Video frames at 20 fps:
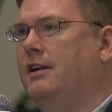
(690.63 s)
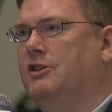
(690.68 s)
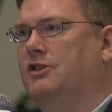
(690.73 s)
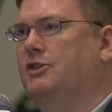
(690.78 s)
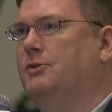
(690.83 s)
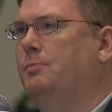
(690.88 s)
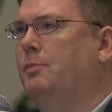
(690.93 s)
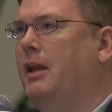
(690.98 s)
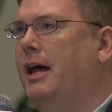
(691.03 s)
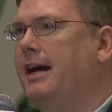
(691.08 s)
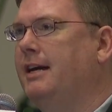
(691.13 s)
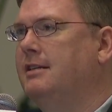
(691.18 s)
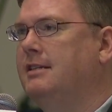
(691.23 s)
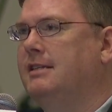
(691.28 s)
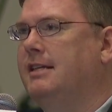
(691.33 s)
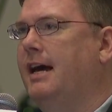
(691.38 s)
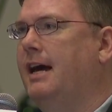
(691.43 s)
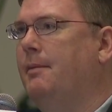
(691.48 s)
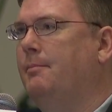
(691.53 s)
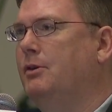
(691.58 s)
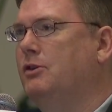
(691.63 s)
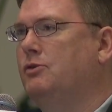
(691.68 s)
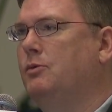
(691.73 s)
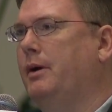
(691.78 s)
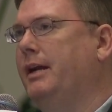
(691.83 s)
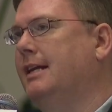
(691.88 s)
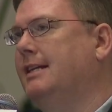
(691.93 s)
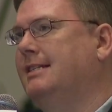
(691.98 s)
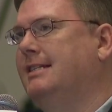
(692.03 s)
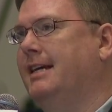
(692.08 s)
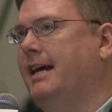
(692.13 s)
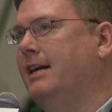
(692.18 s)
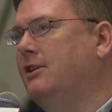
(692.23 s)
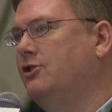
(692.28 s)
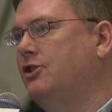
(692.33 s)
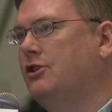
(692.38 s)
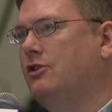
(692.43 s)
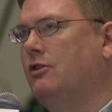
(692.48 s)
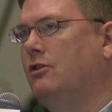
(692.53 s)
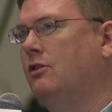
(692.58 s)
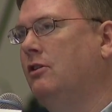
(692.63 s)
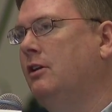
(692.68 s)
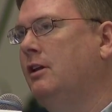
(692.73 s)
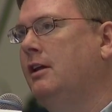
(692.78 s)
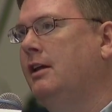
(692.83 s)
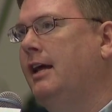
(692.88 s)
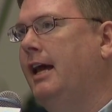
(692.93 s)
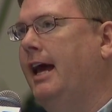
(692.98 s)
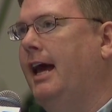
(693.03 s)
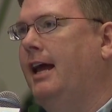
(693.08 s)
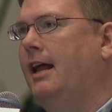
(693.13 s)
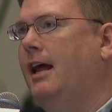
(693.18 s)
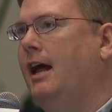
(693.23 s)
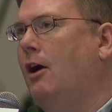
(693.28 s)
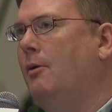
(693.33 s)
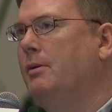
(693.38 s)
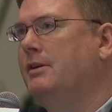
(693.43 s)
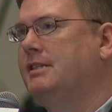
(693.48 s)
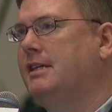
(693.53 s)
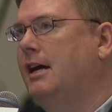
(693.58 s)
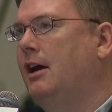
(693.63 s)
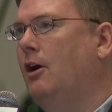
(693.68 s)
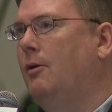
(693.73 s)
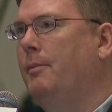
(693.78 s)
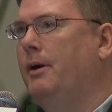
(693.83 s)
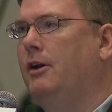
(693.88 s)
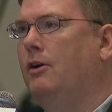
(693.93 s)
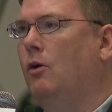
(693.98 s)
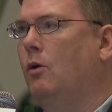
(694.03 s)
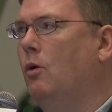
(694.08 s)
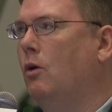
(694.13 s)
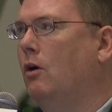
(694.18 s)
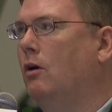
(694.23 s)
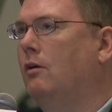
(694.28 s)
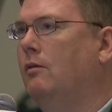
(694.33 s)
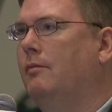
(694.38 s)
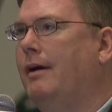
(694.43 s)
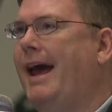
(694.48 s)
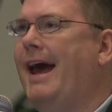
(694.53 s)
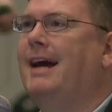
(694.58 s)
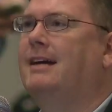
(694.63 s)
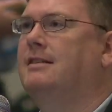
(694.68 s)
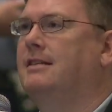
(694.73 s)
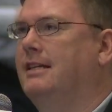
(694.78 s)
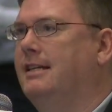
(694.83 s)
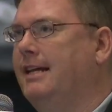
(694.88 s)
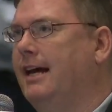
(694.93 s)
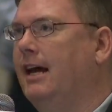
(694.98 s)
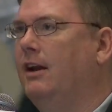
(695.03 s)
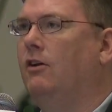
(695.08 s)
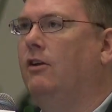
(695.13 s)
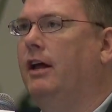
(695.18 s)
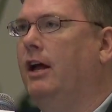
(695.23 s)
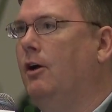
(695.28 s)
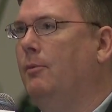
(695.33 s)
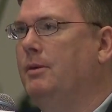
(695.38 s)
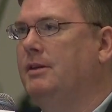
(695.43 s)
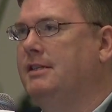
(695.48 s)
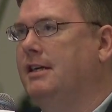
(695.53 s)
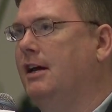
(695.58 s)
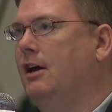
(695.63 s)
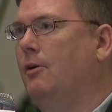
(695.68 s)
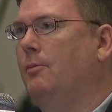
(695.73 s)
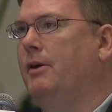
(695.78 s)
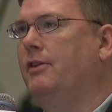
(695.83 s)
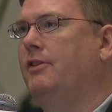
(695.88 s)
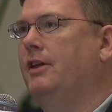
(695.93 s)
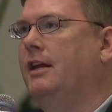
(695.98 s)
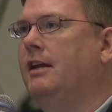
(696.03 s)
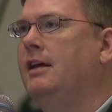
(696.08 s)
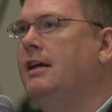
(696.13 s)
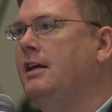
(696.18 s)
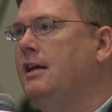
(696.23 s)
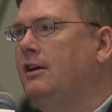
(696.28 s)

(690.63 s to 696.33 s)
to splice that between intentional helmet-to-helmet or accidental helmet-to-helmet -helmet that